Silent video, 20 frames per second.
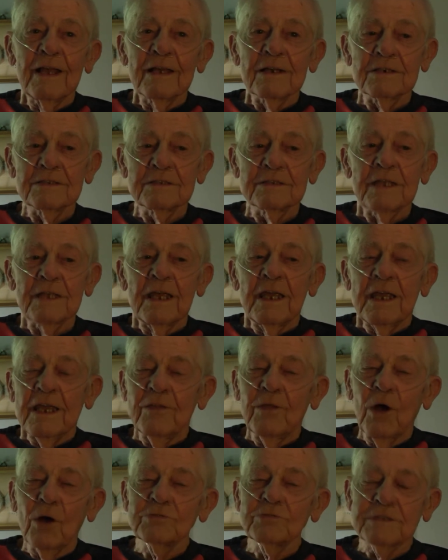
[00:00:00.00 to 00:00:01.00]
Because
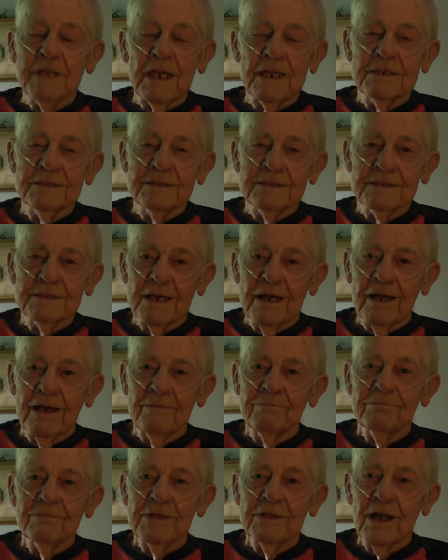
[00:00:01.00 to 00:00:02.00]
in those days, uh,
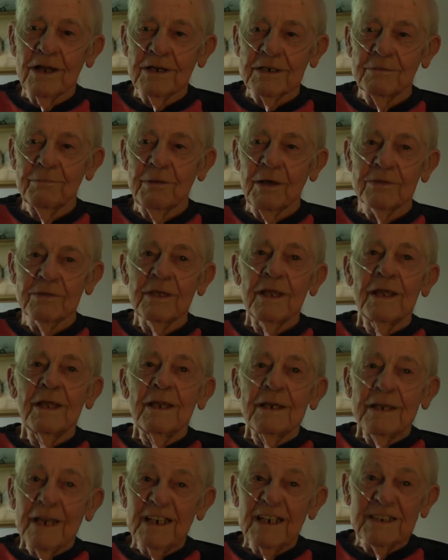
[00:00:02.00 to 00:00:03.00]
talking about
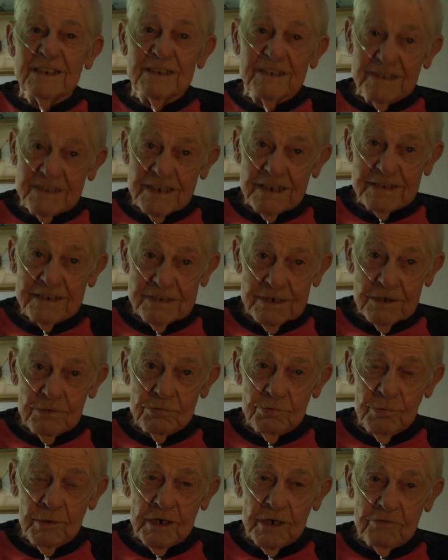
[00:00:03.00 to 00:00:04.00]
nineteen sixty
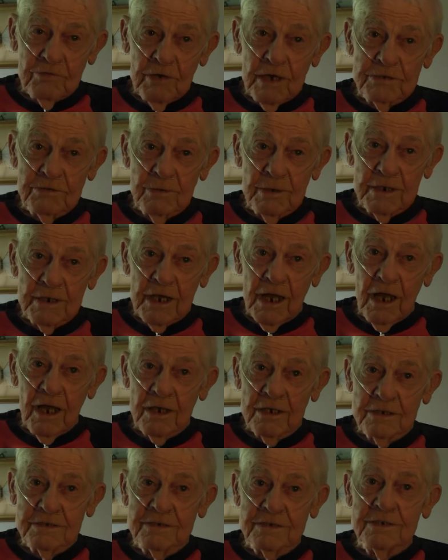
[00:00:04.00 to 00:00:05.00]
was when I graduated
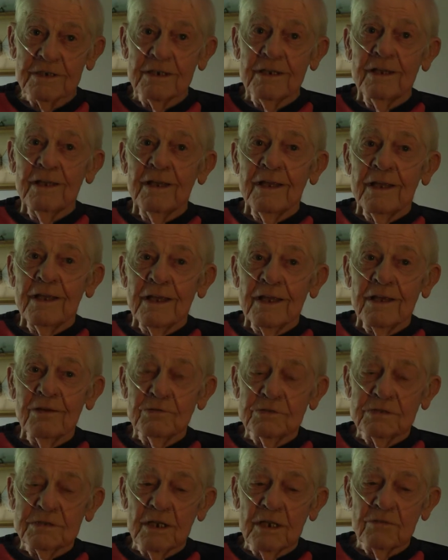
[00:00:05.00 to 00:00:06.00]
college. It
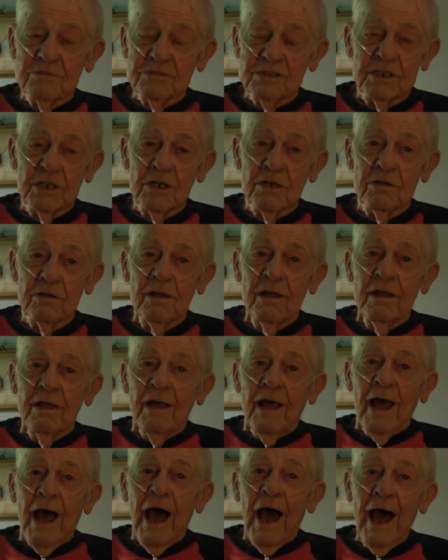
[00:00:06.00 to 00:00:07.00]
was still, still
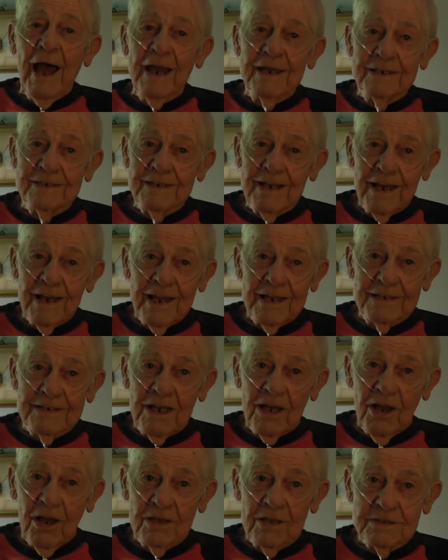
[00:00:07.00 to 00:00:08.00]
ironclad
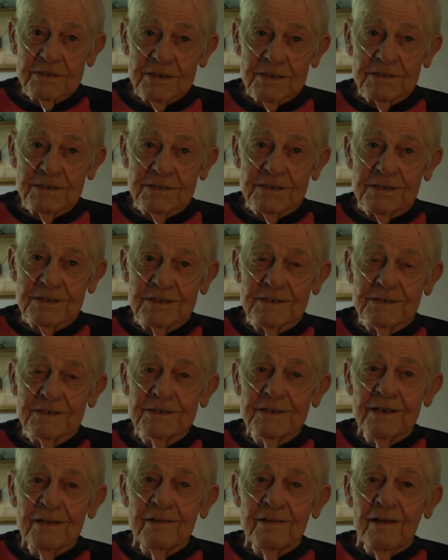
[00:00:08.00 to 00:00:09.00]
closets,
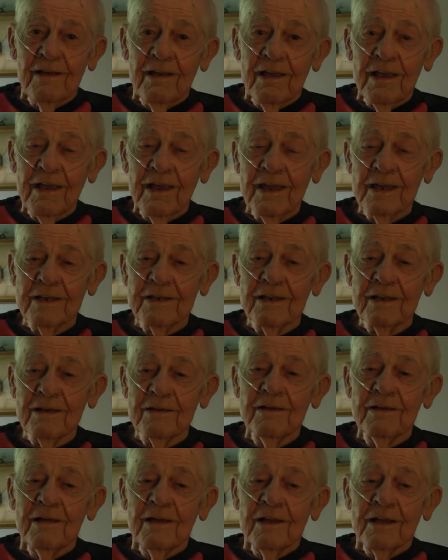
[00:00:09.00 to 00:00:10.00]
and uh,
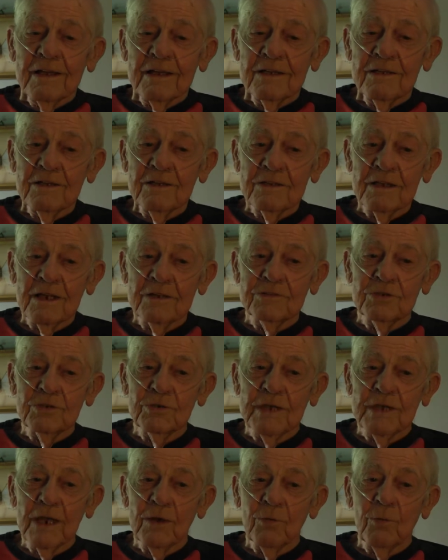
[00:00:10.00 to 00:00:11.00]
to
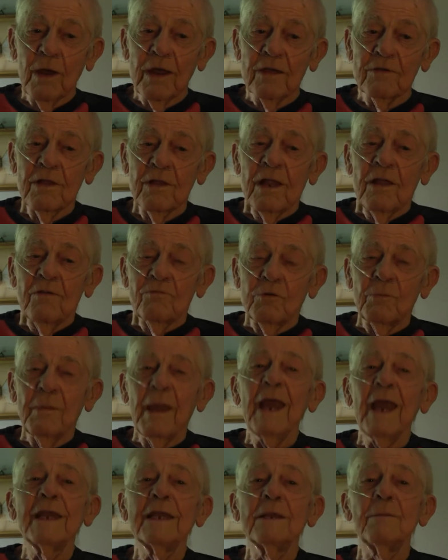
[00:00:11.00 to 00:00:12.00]
get away from
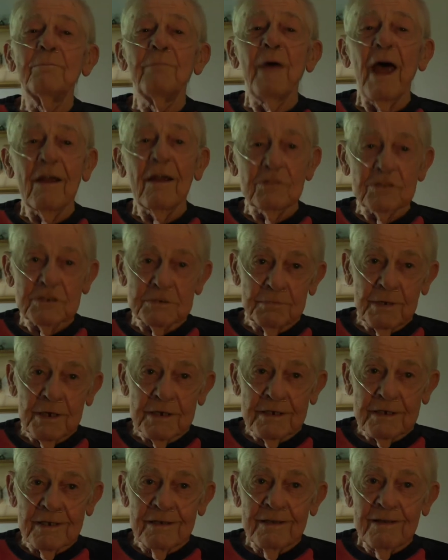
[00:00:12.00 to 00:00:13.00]
any
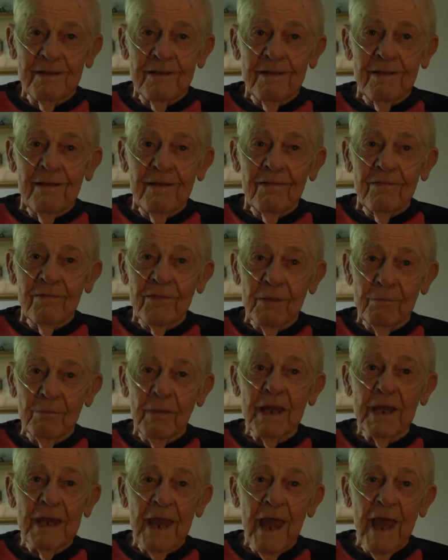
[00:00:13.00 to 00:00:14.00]
embarrassment that
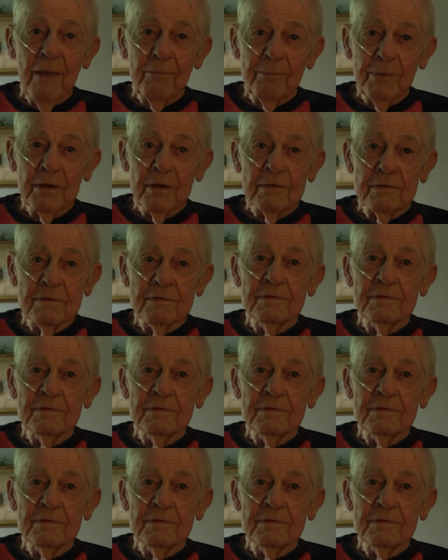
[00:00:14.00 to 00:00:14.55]
might happen.